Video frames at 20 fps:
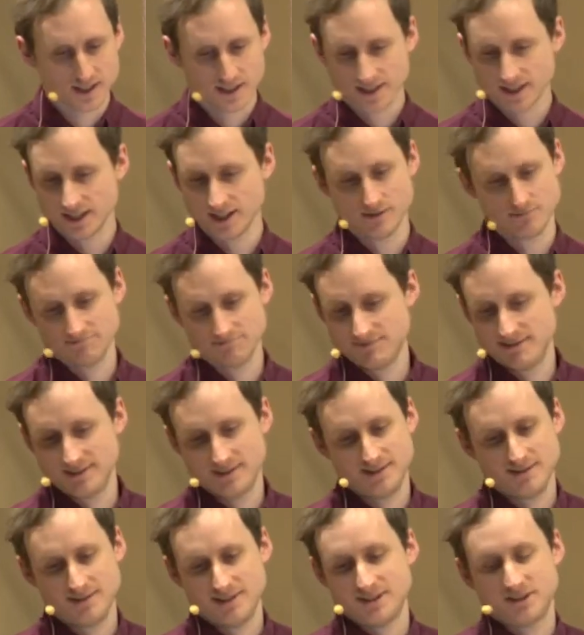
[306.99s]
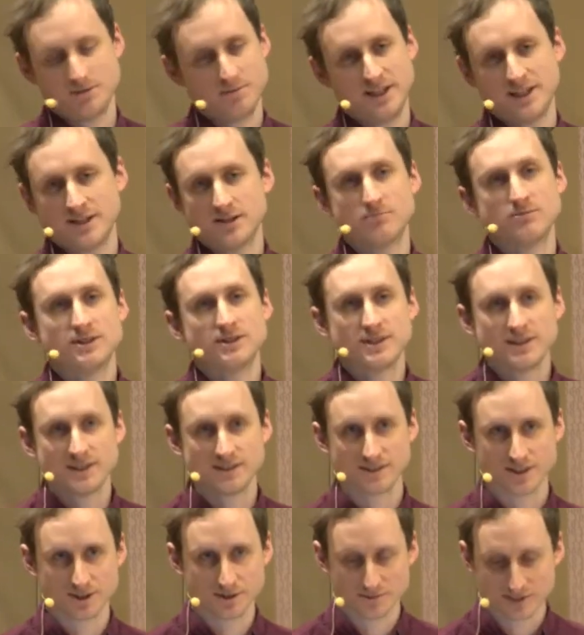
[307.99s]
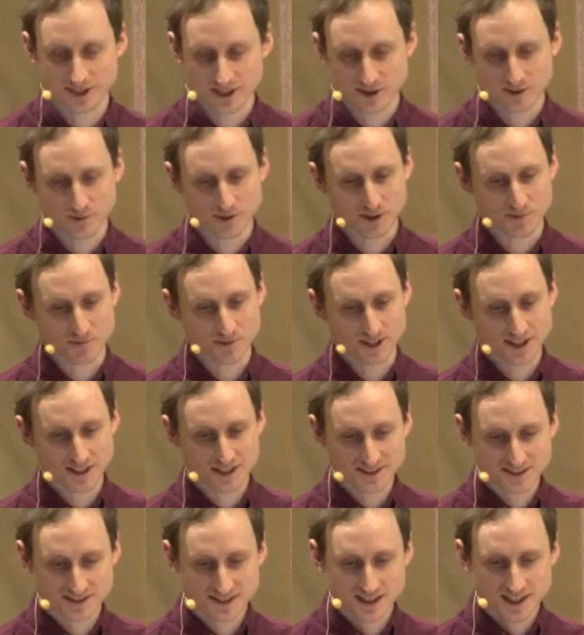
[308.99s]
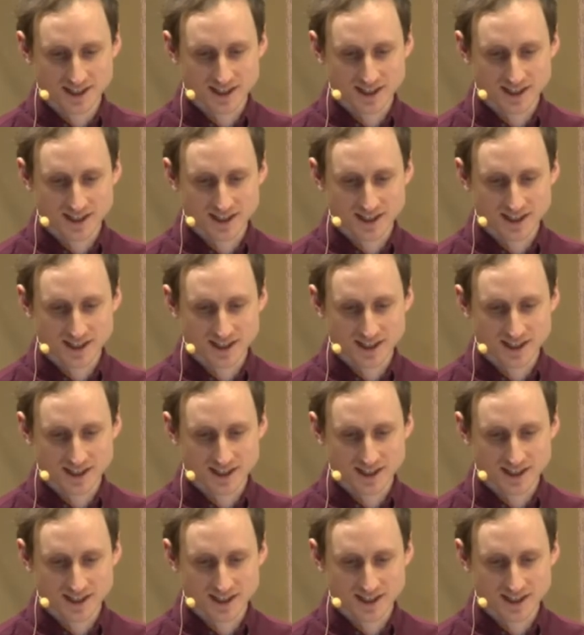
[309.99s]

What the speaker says: You know, it's a big number. You don't really know what it means.